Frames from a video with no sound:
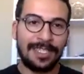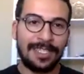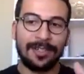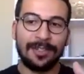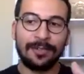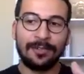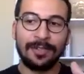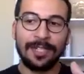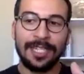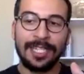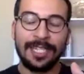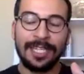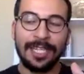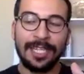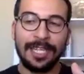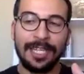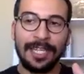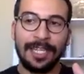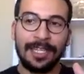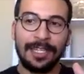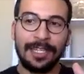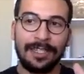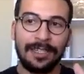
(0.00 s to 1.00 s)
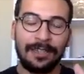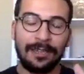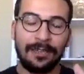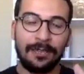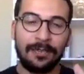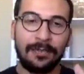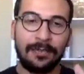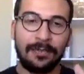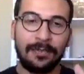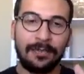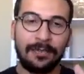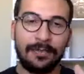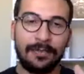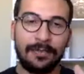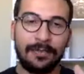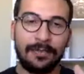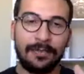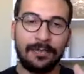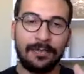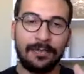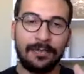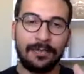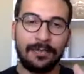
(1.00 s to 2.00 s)
So we uh, there have
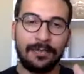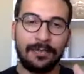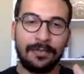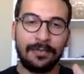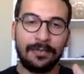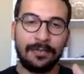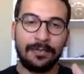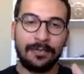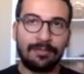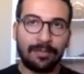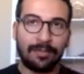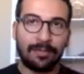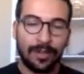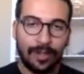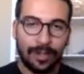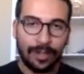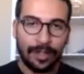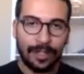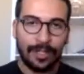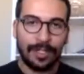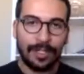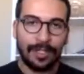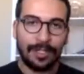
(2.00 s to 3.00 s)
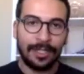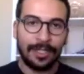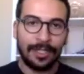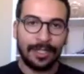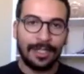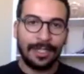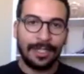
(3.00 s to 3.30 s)
been a lot more